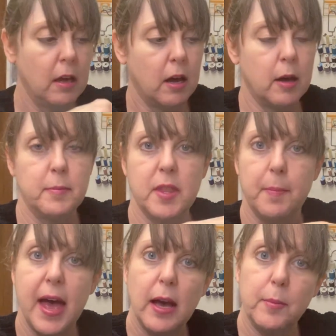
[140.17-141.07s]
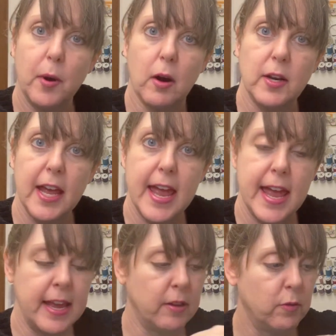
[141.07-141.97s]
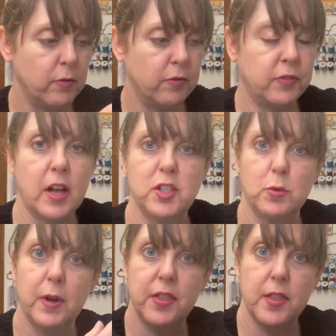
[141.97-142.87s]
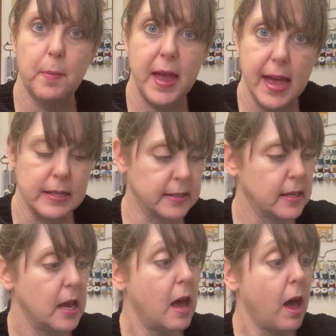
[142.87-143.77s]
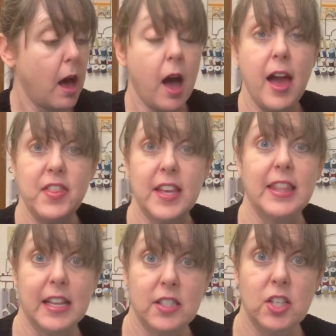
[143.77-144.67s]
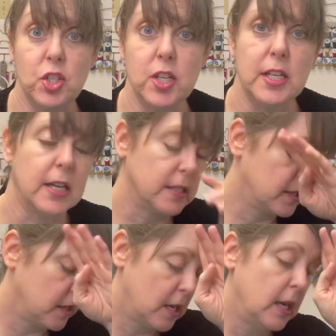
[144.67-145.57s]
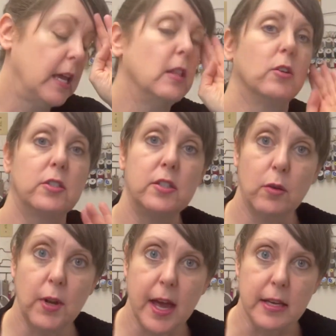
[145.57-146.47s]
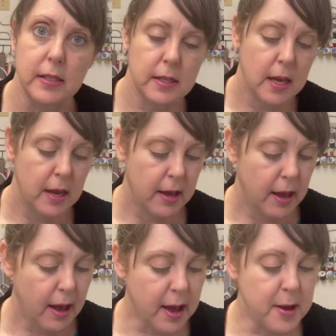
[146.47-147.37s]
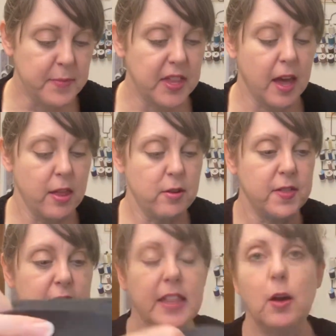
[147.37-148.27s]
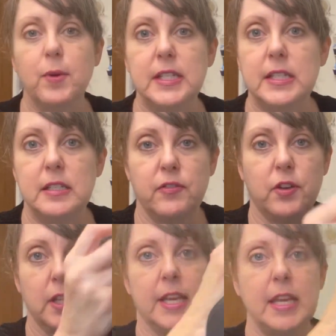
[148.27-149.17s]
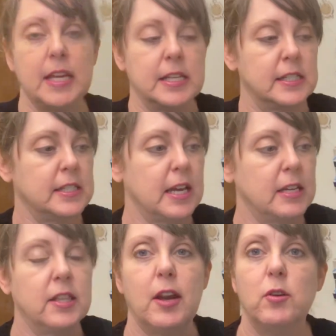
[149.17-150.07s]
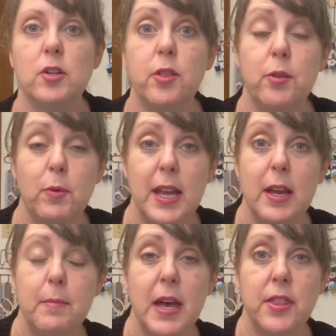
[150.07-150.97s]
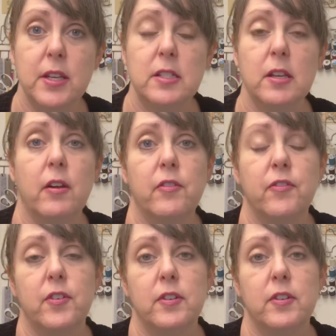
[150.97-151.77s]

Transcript: the back part hang flush with the pants. I think that's ingenious. It looks so nice. The other thing that we did differently is that there are 3 methods of